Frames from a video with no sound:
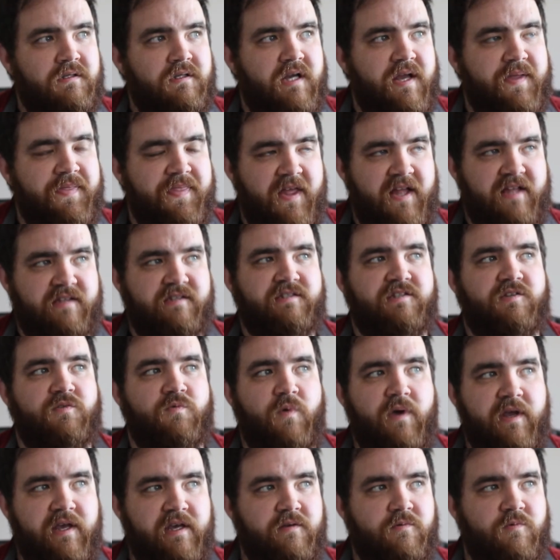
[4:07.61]
And that's the
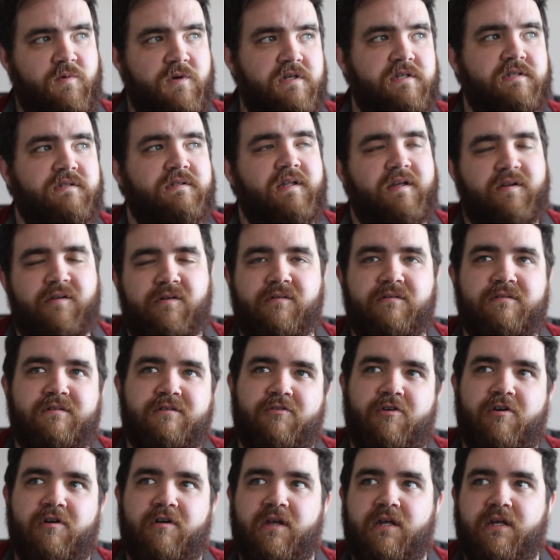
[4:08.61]
way it was. Oh,
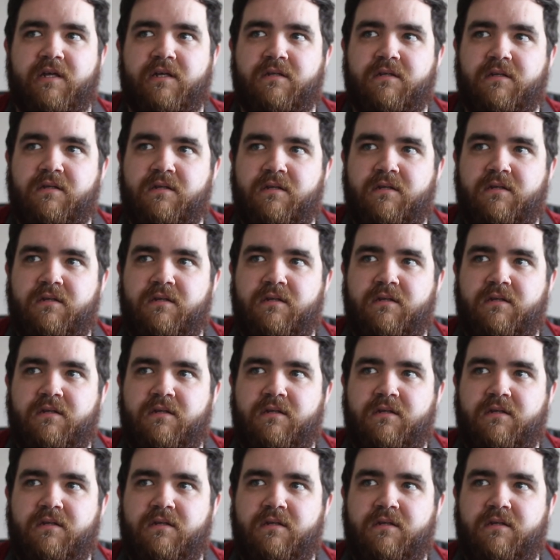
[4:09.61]
Cronkite.